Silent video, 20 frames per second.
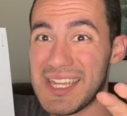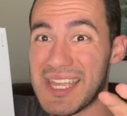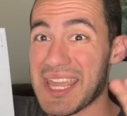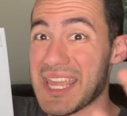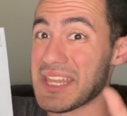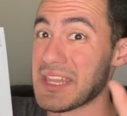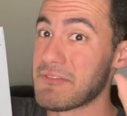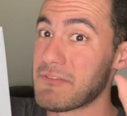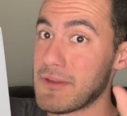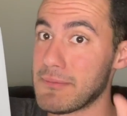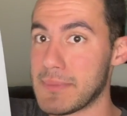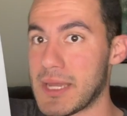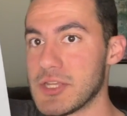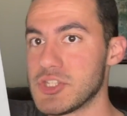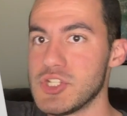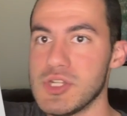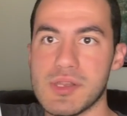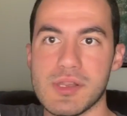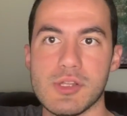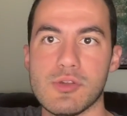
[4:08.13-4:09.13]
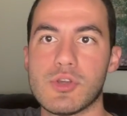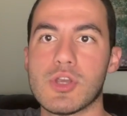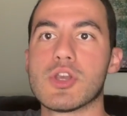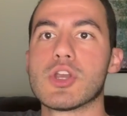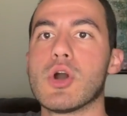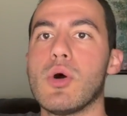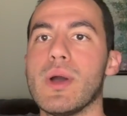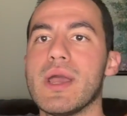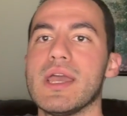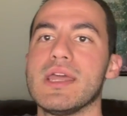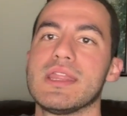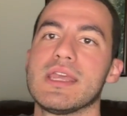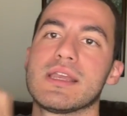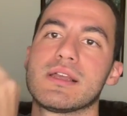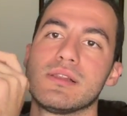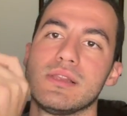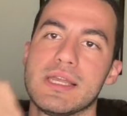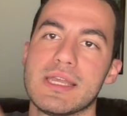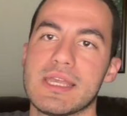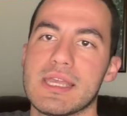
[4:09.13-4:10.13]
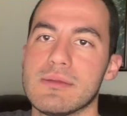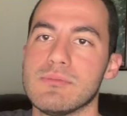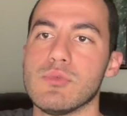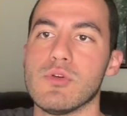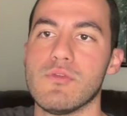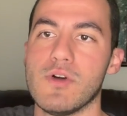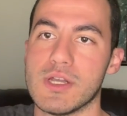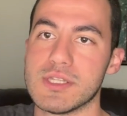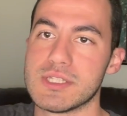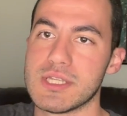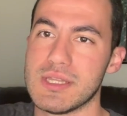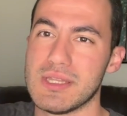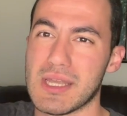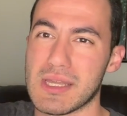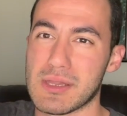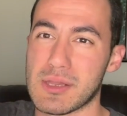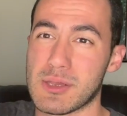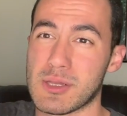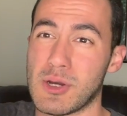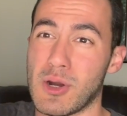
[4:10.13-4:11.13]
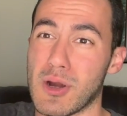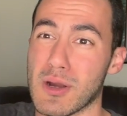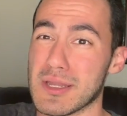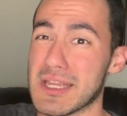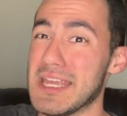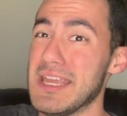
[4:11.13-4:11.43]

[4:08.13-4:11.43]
And if it matches, you can go ahead and click and move on to the next card.